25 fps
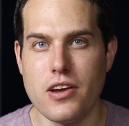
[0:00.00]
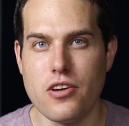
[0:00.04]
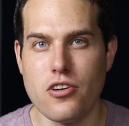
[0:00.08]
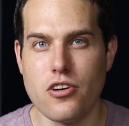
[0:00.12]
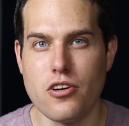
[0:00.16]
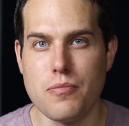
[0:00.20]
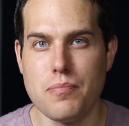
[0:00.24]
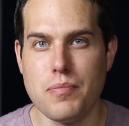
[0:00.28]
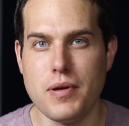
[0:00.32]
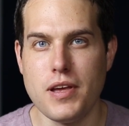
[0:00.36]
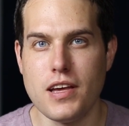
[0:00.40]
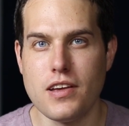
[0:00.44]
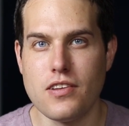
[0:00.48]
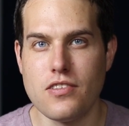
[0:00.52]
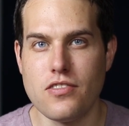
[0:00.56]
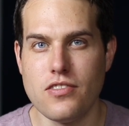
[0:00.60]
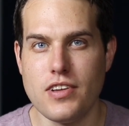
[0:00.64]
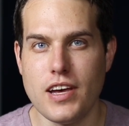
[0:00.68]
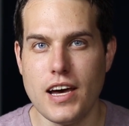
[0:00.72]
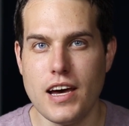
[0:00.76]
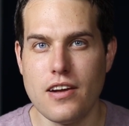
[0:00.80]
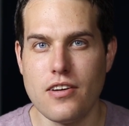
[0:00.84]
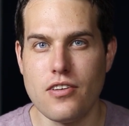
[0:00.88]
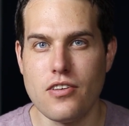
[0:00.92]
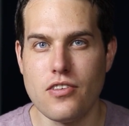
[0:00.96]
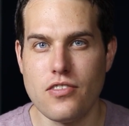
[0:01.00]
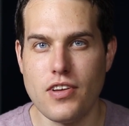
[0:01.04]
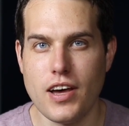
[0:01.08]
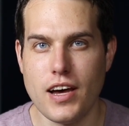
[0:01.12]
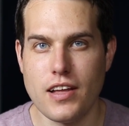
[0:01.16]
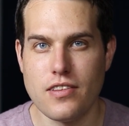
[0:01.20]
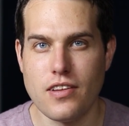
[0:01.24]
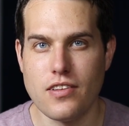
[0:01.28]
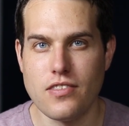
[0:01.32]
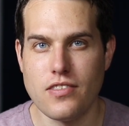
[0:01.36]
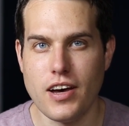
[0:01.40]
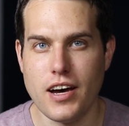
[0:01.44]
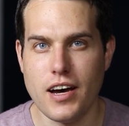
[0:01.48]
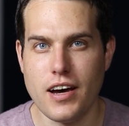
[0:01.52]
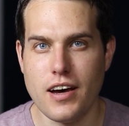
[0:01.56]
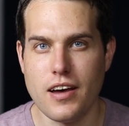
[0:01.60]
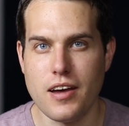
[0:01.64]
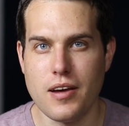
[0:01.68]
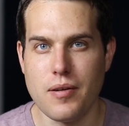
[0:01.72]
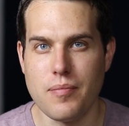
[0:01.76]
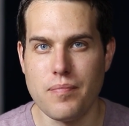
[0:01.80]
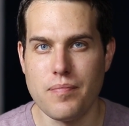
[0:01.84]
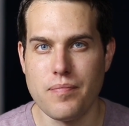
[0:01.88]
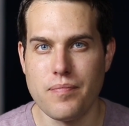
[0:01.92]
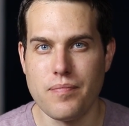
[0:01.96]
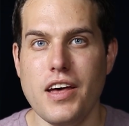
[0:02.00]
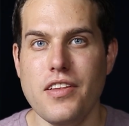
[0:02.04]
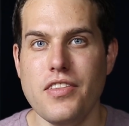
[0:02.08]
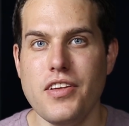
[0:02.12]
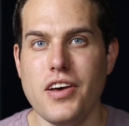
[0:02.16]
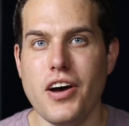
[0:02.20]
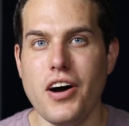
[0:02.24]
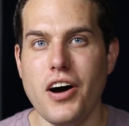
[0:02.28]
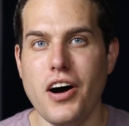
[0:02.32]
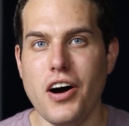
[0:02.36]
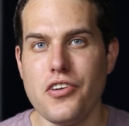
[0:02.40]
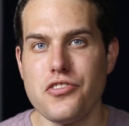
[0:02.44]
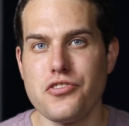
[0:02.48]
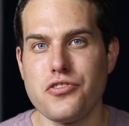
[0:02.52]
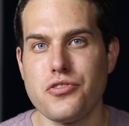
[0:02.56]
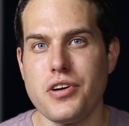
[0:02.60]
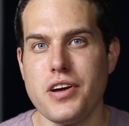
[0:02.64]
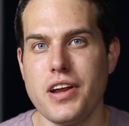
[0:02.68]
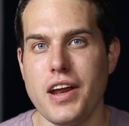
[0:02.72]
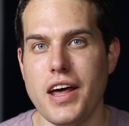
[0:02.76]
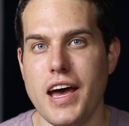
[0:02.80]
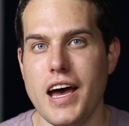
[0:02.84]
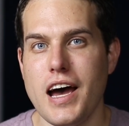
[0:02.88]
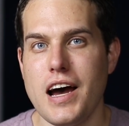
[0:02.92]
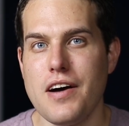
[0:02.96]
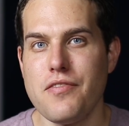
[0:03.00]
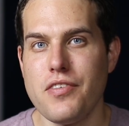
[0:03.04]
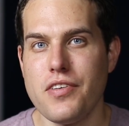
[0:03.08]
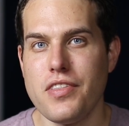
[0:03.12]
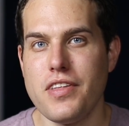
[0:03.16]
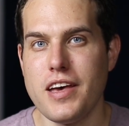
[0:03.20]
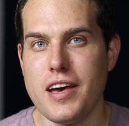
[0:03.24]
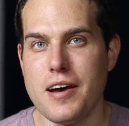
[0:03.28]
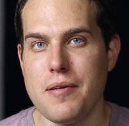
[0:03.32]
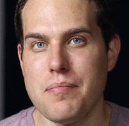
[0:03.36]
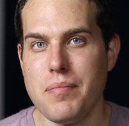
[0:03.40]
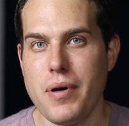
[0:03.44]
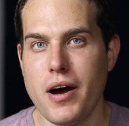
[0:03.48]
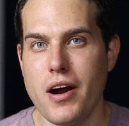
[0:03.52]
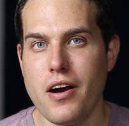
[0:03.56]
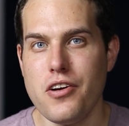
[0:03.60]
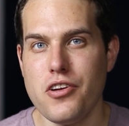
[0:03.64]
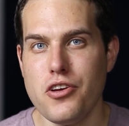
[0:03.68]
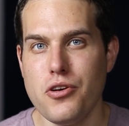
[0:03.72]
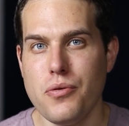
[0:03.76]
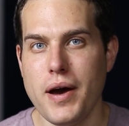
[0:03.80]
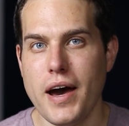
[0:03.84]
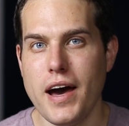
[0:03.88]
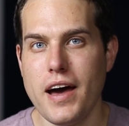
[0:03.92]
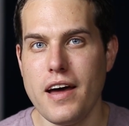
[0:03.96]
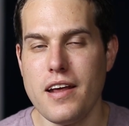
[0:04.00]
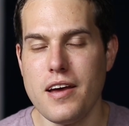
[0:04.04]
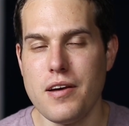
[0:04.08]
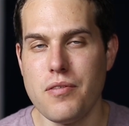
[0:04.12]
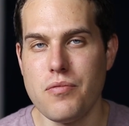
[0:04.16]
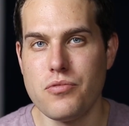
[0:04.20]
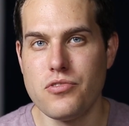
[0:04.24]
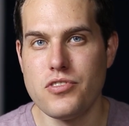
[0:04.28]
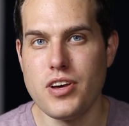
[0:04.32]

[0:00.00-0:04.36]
European standards at the time. In the Austrian half of the empire, you had a